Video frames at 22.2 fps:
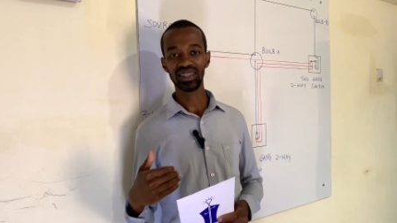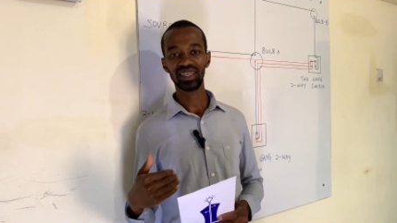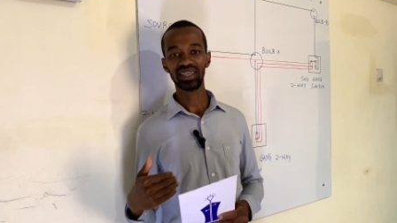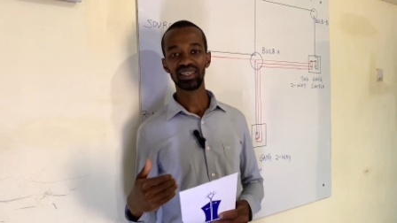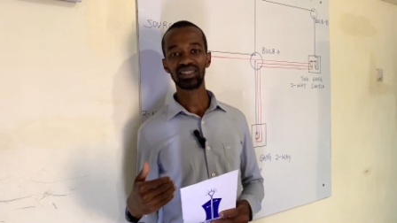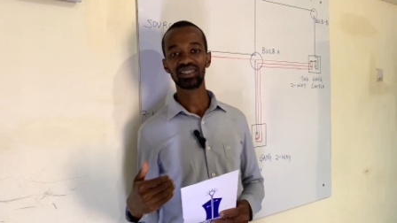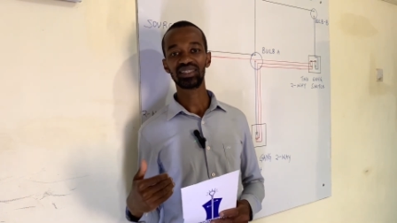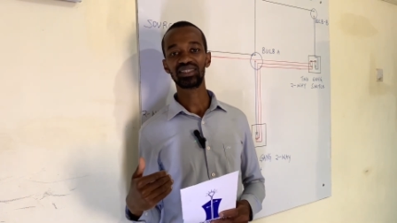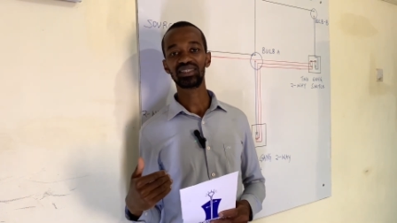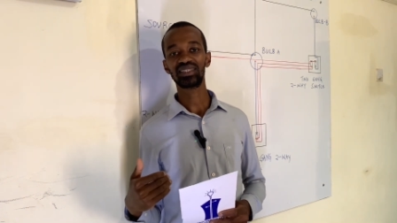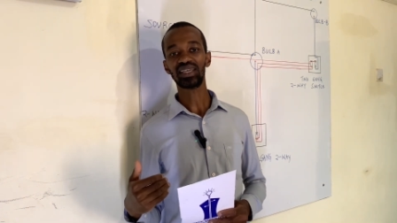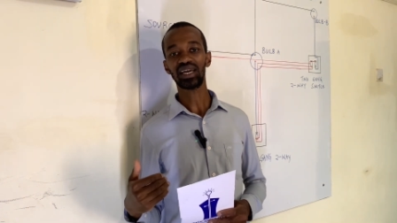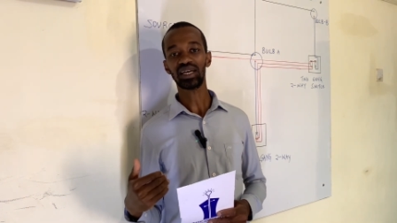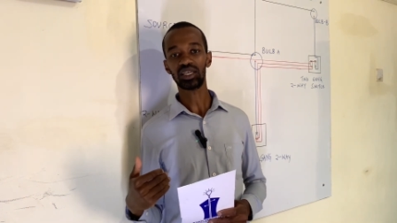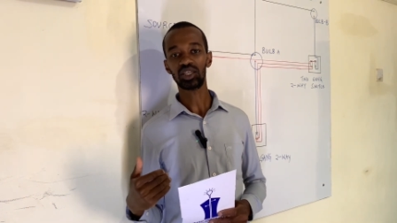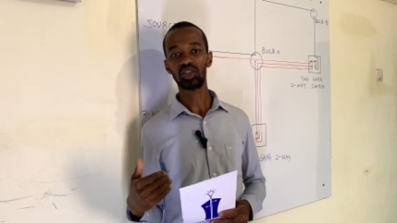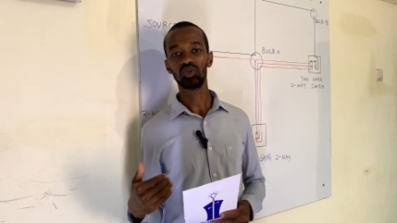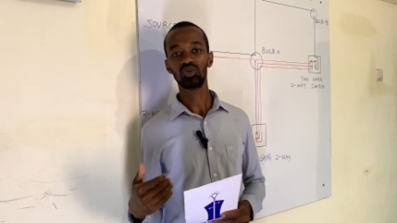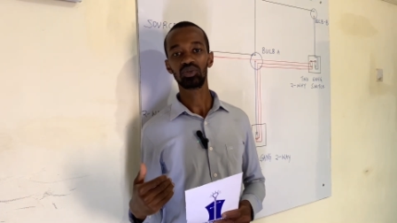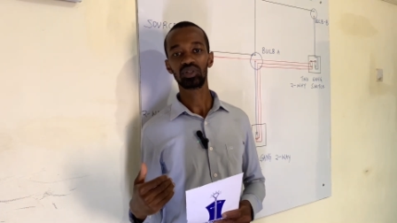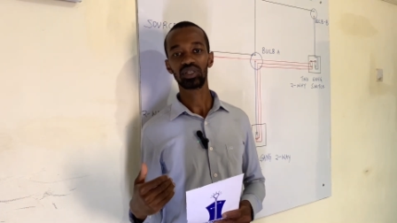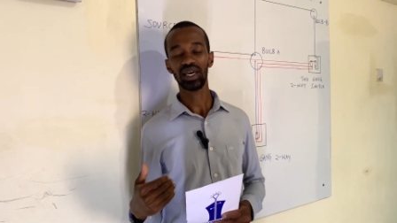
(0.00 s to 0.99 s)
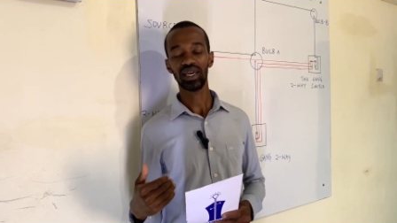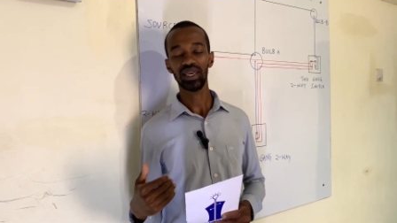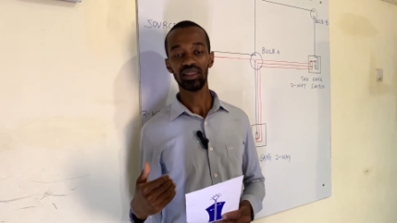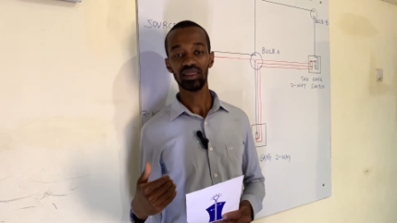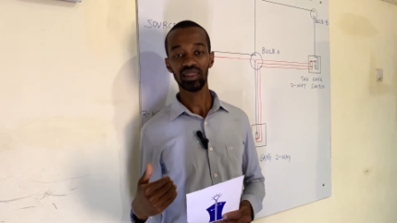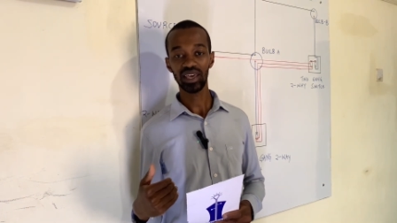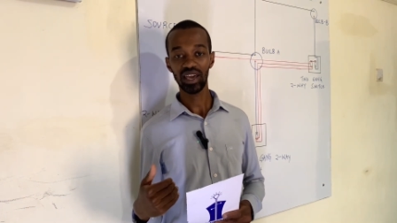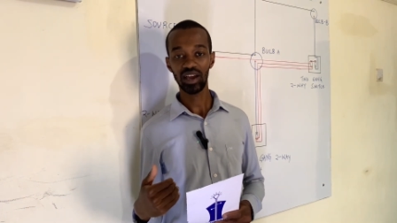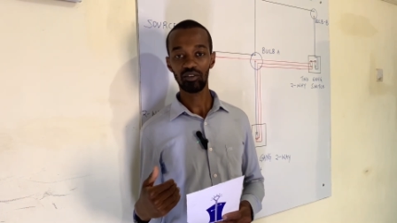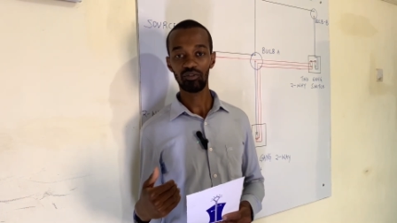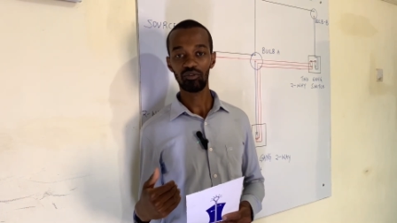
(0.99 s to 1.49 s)
the circuit and
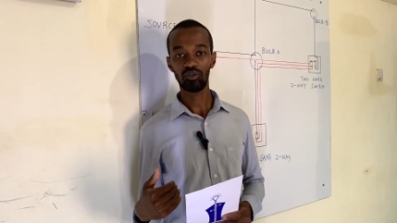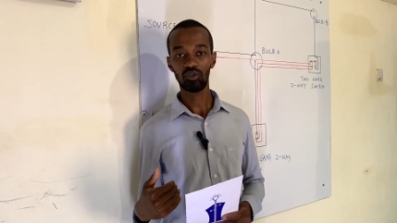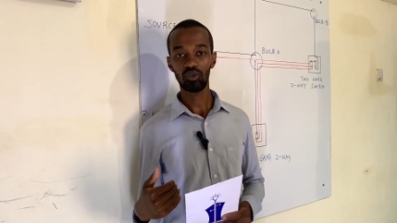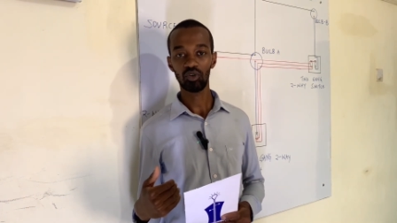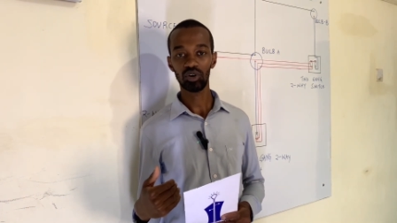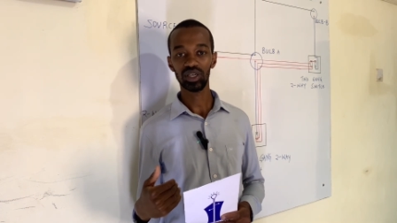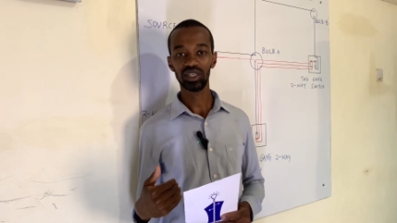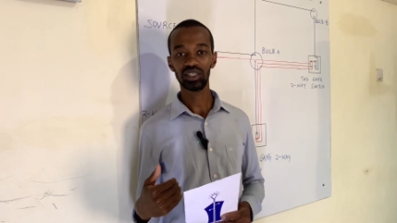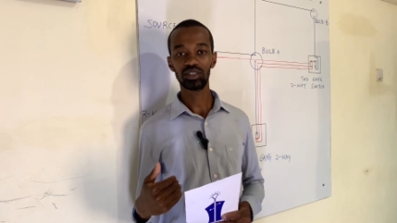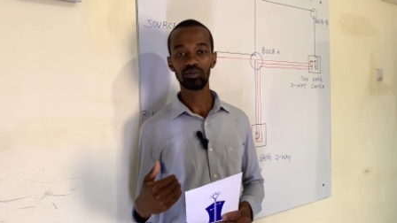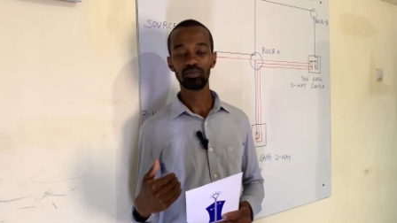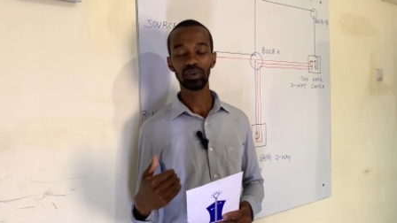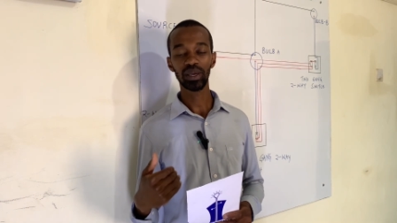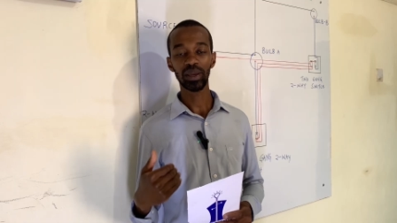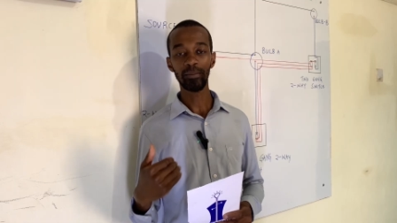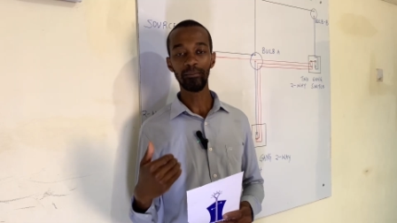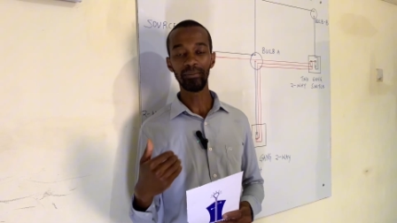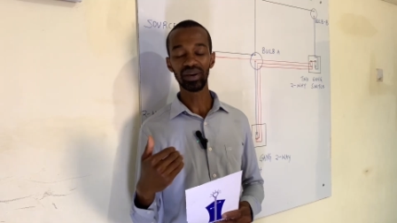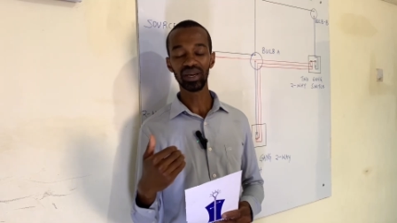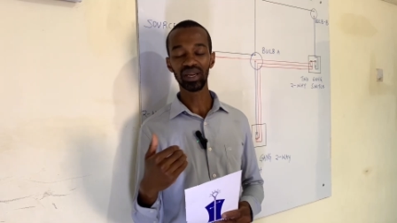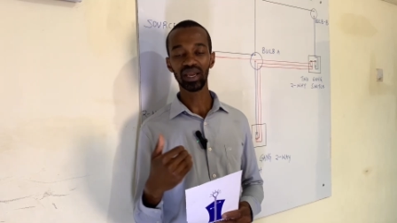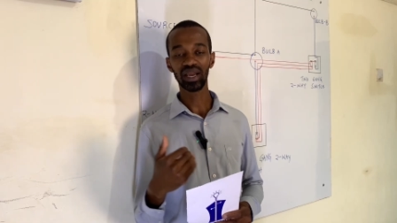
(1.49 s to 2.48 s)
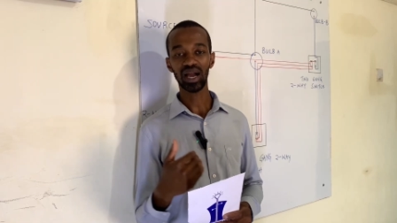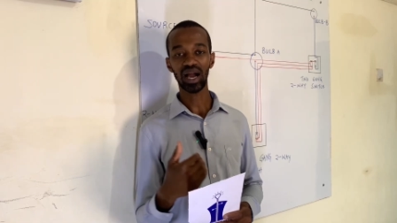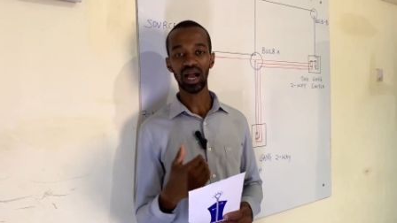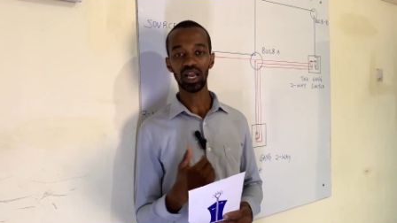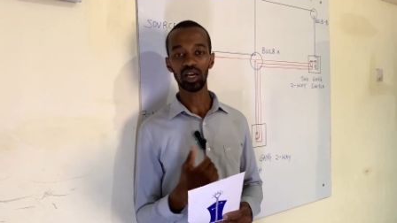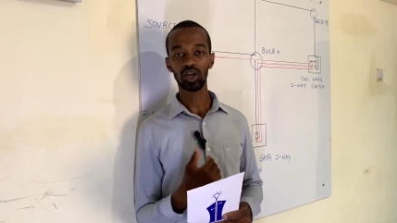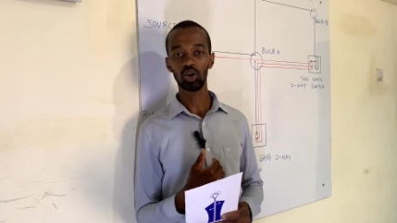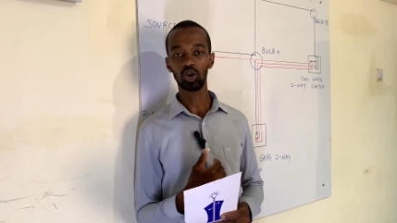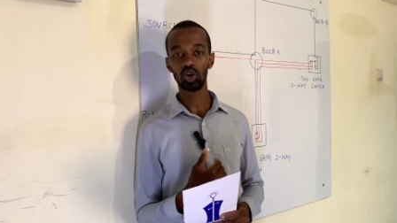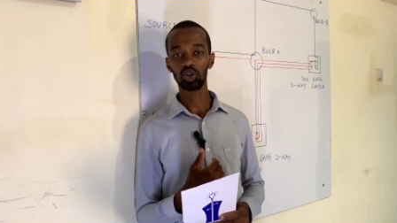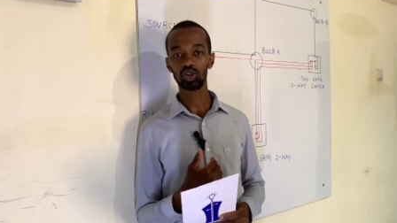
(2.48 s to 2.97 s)
therefore it may bring a
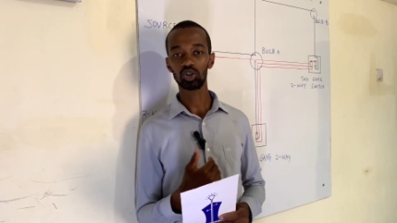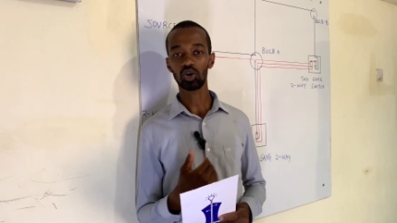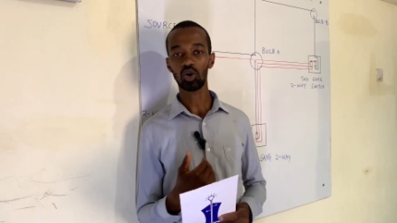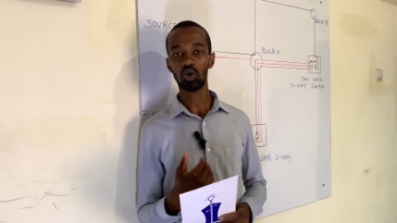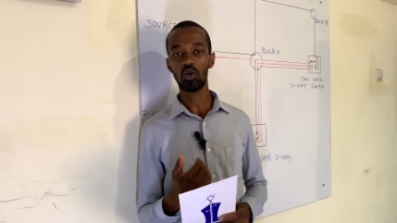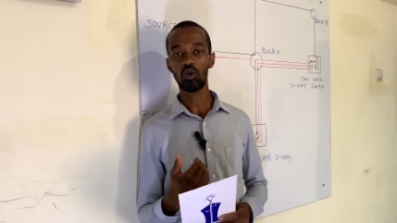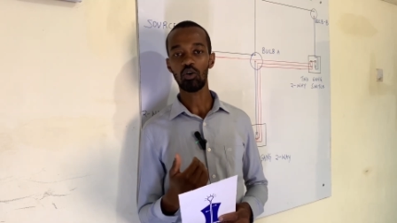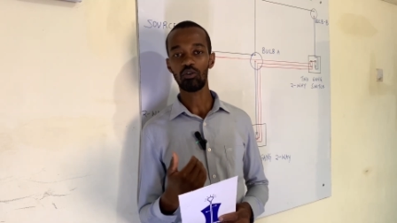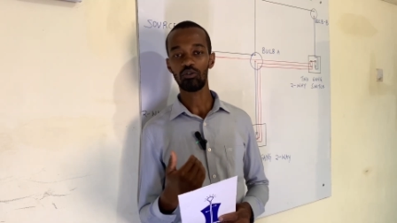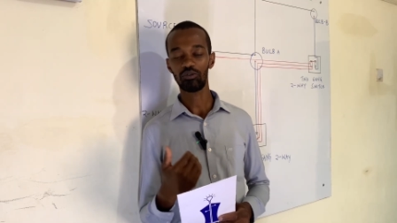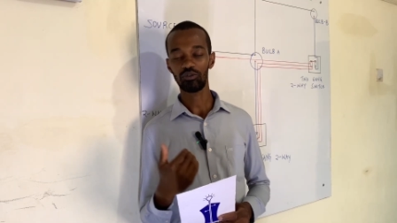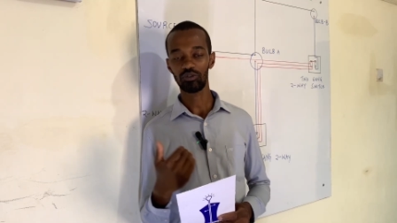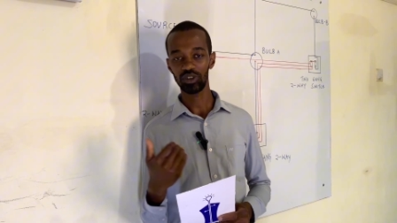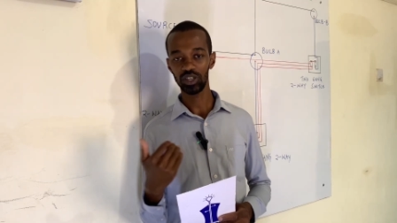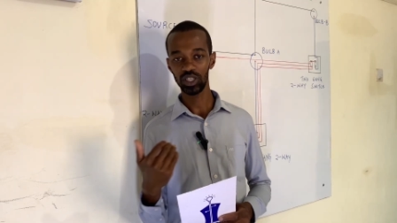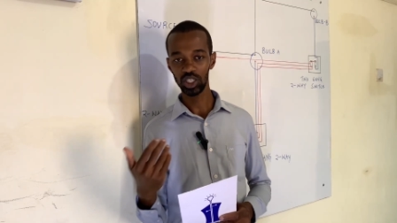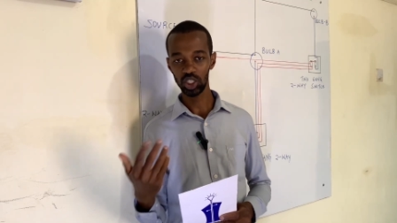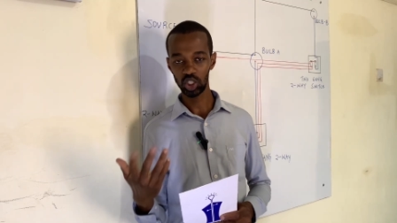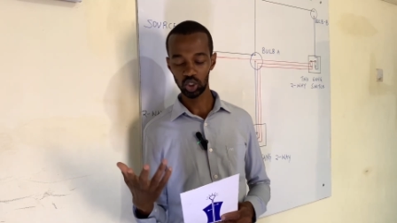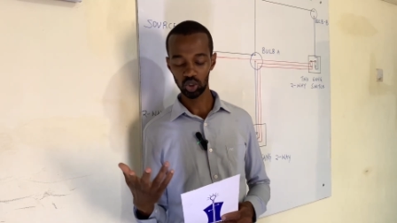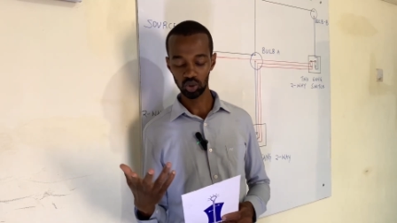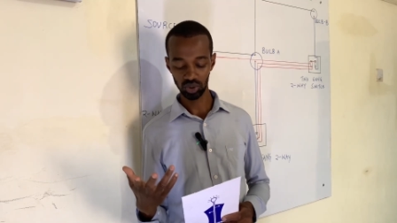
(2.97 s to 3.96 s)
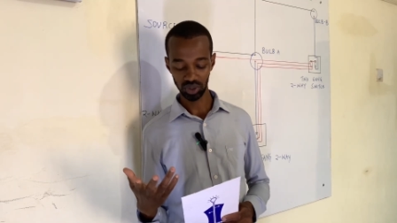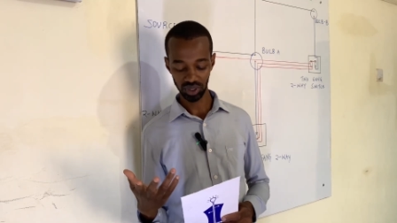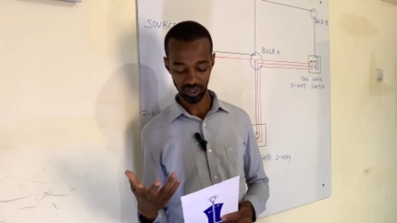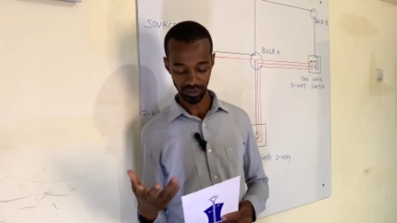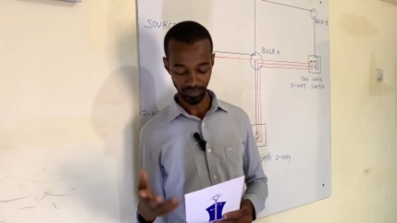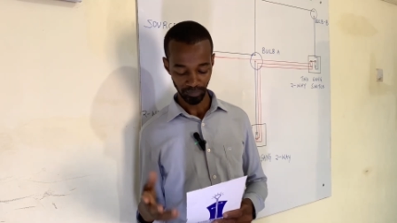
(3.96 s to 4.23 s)
lot of issues.